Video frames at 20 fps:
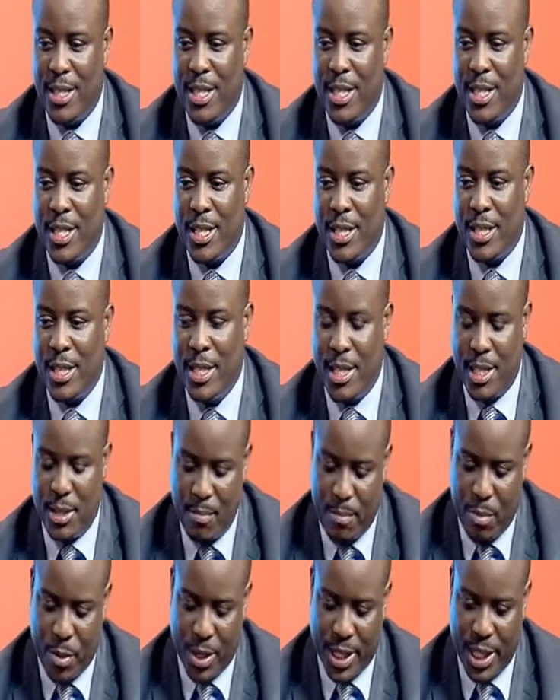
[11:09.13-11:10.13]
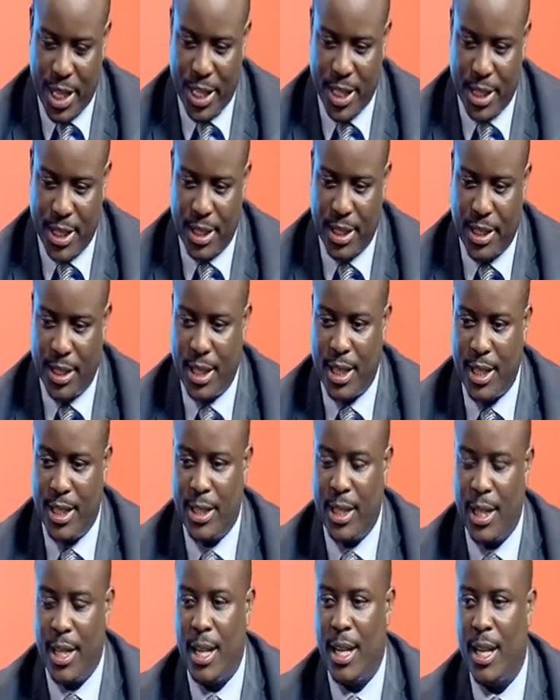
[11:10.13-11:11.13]
It's important
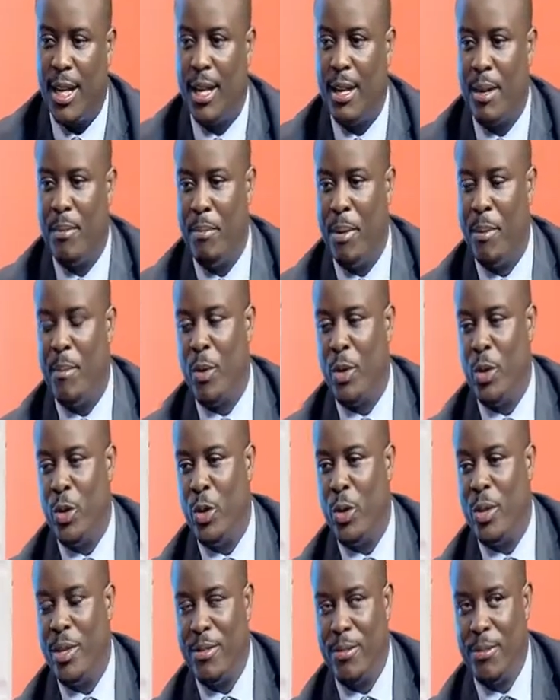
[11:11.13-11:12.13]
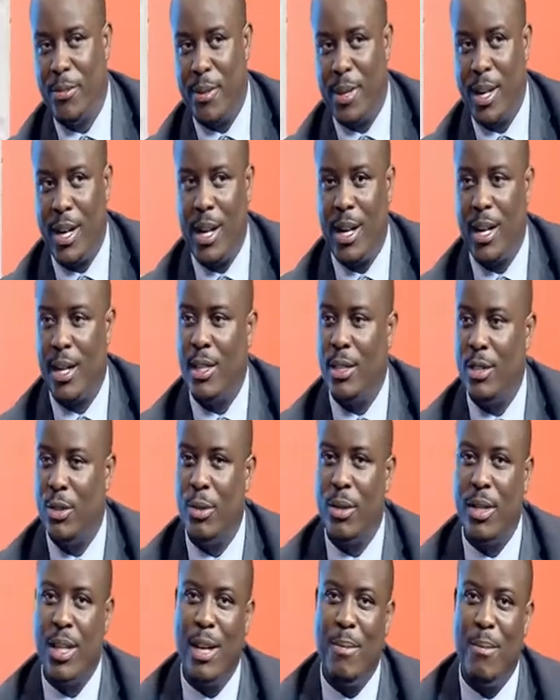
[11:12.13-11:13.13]
that people don't fear
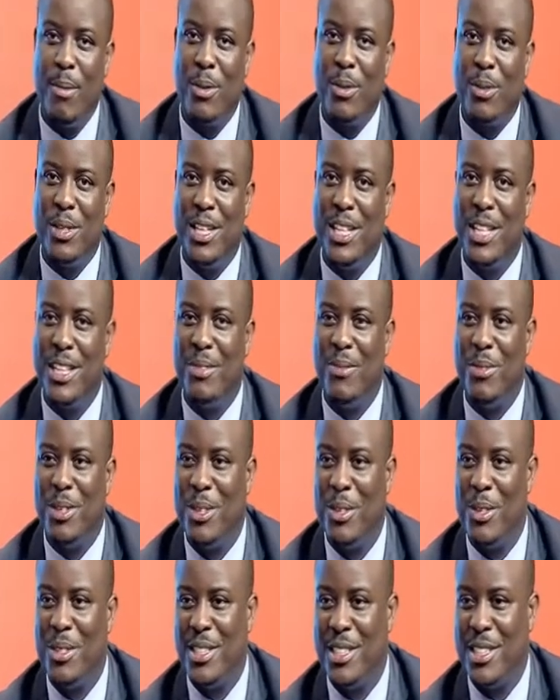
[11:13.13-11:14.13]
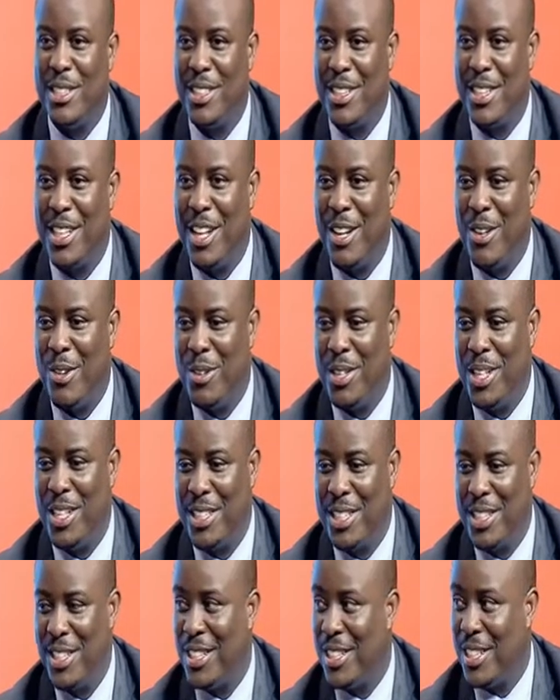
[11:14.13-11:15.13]
talking about death, because there are only
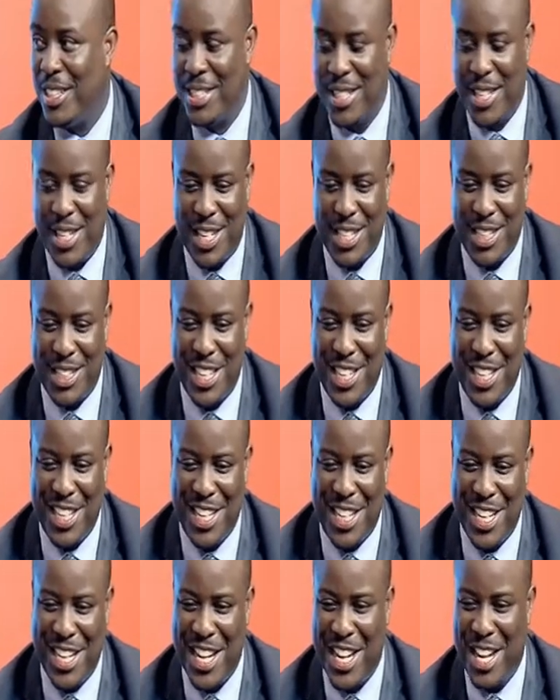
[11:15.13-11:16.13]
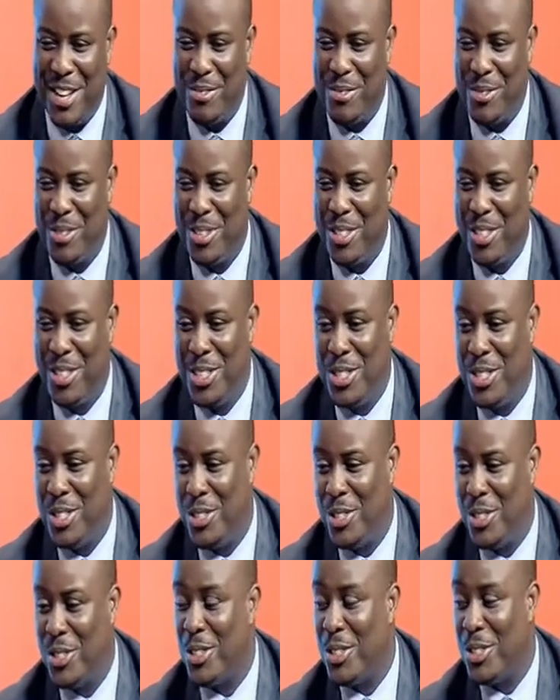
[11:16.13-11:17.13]
3 things that are certain in life.
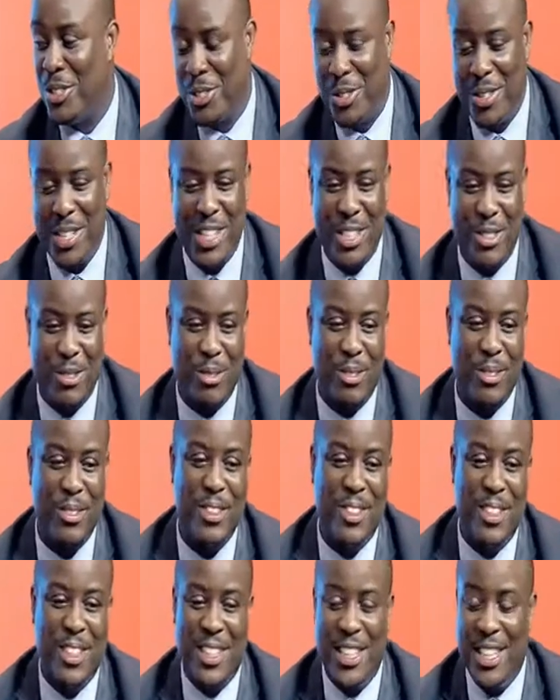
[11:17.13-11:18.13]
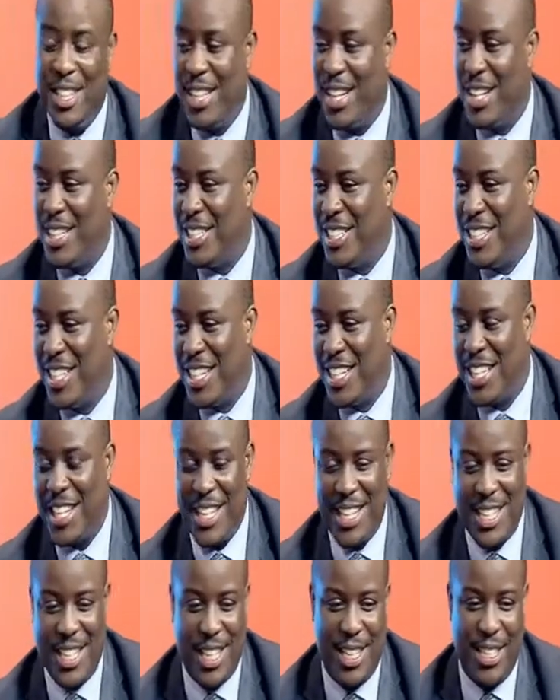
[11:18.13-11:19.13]
Sorry, 2. That's death
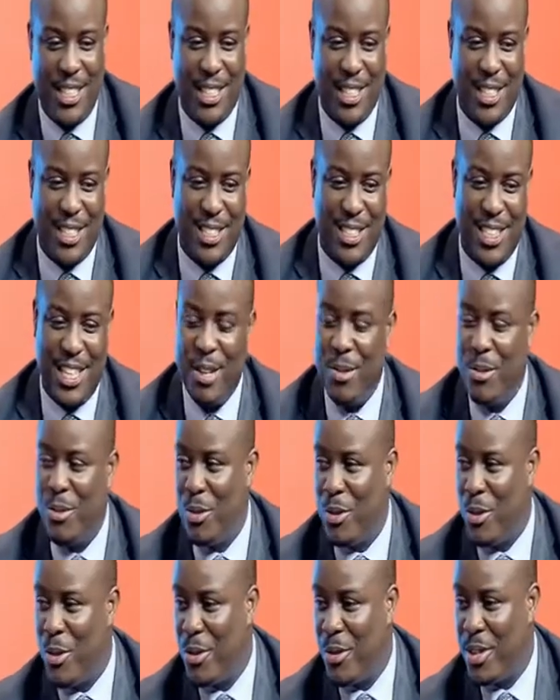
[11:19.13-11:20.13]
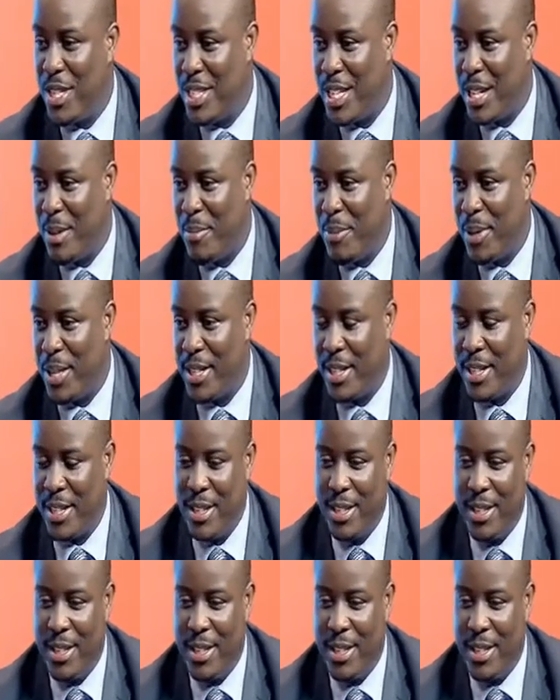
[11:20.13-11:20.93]
and taxes. They will always happen.